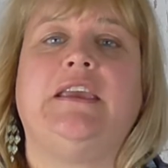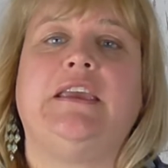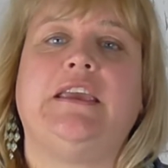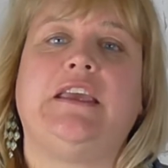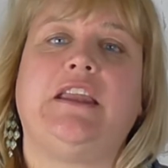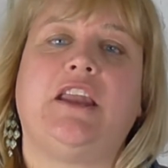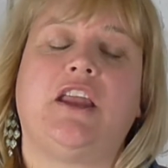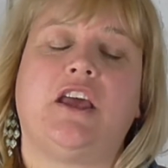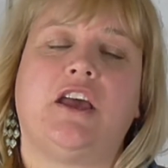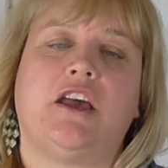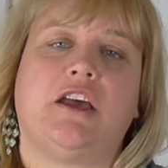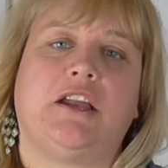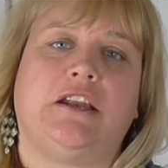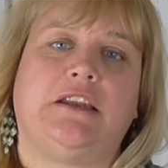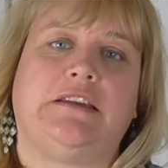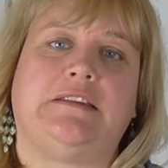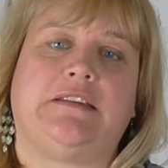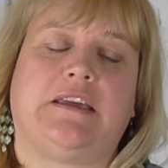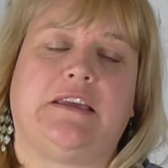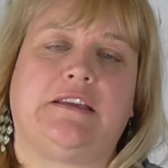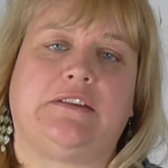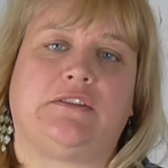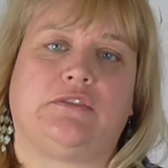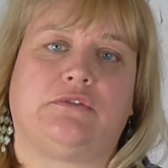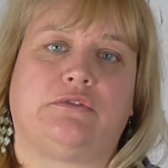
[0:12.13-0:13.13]
In early
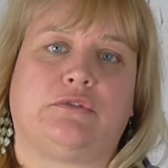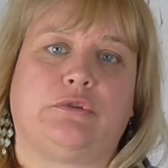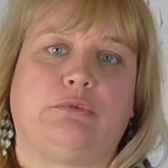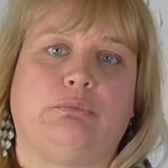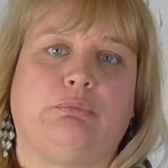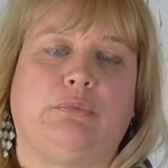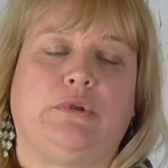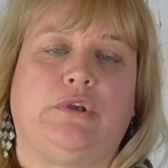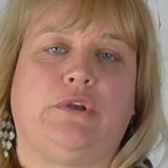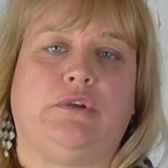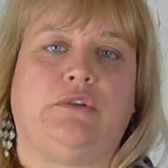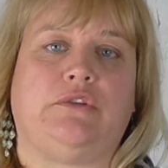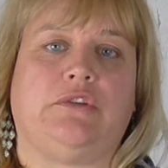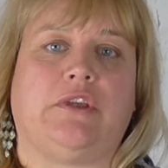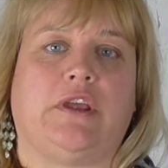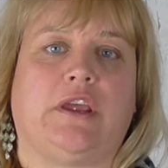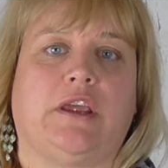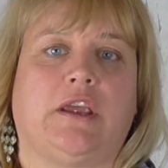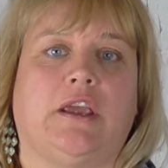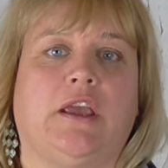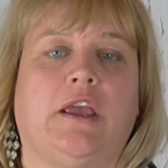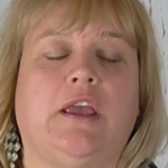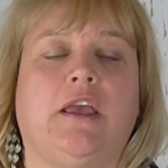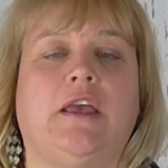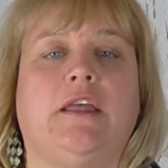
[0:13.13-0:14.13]
days of
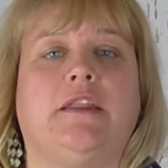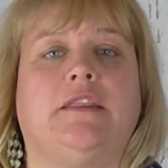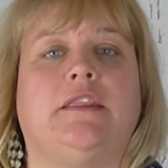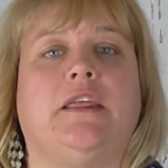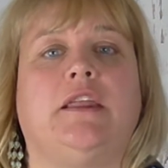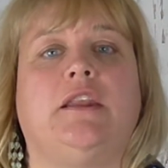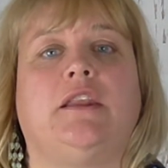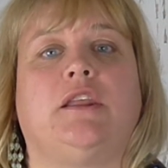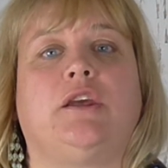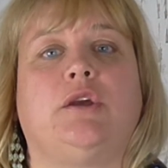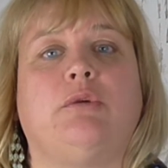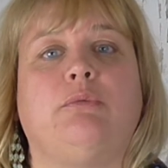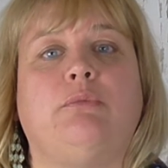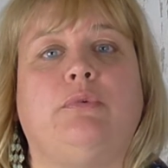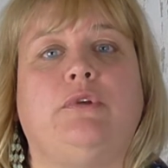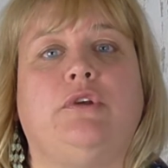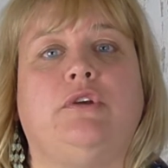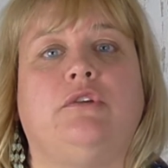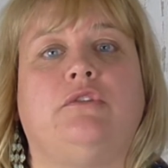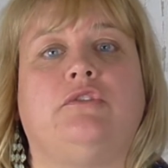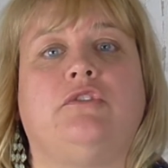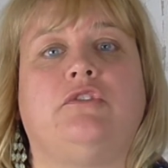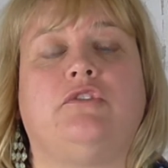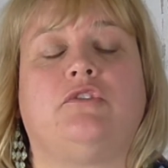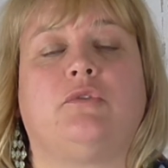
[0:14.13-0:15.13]
computing, then the
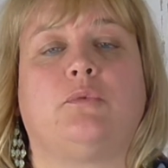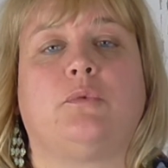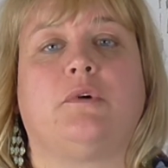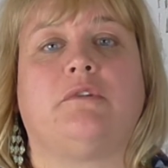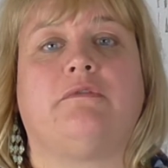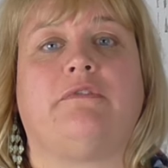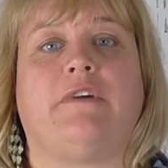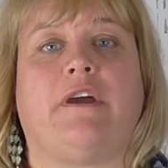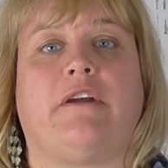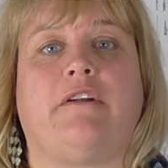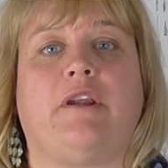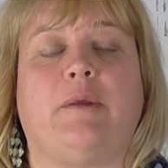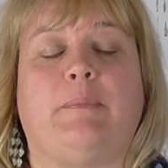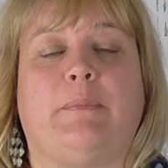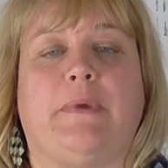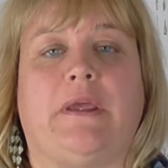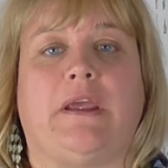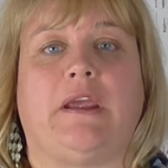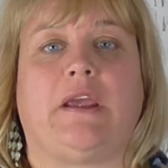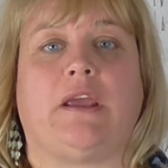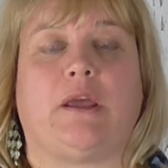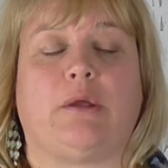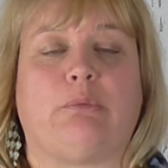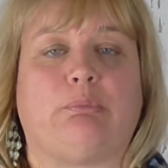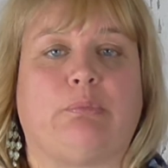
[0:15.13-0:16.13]
computers were very
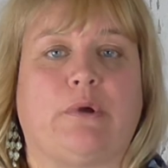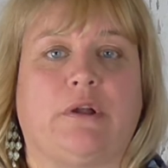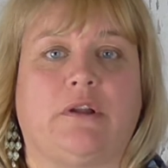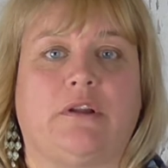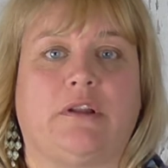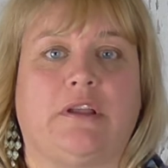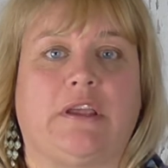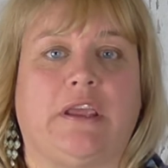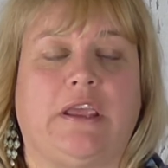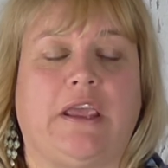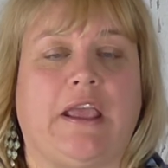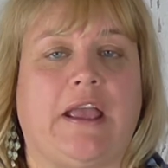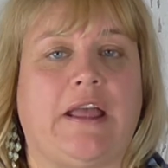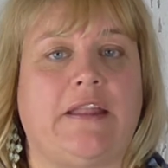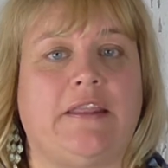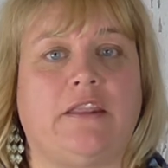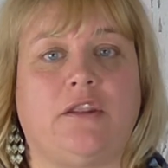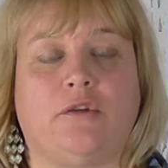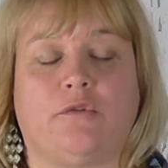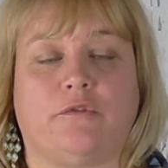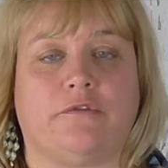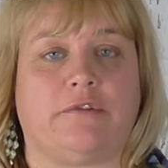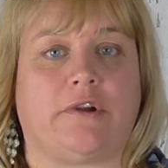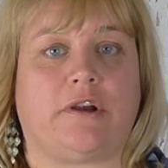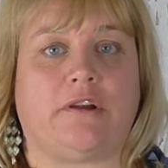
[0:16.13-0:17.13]
big and bulky and
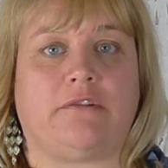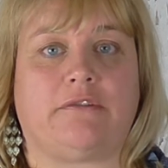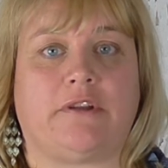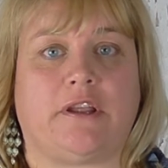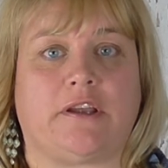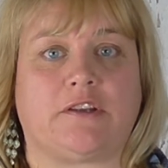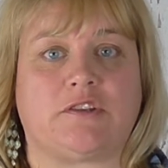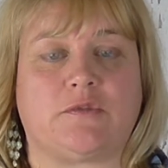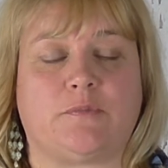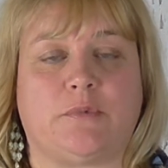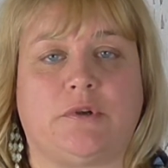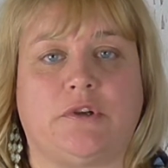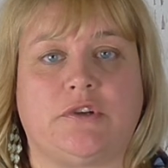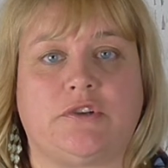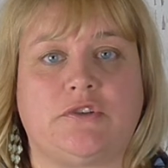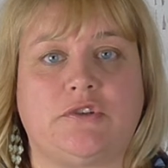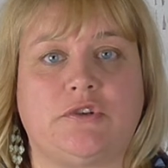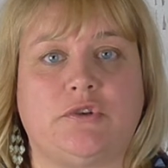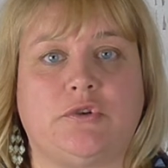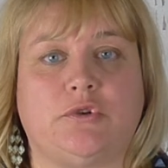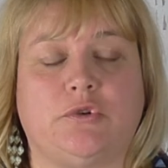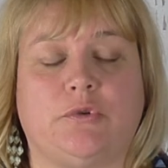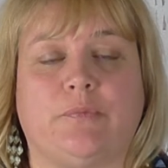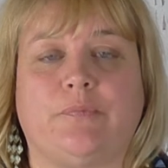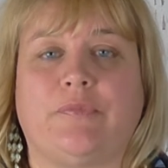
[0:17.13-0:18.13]
not very flexible at
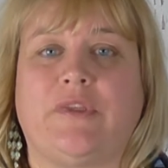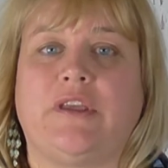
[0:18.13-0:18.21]
all.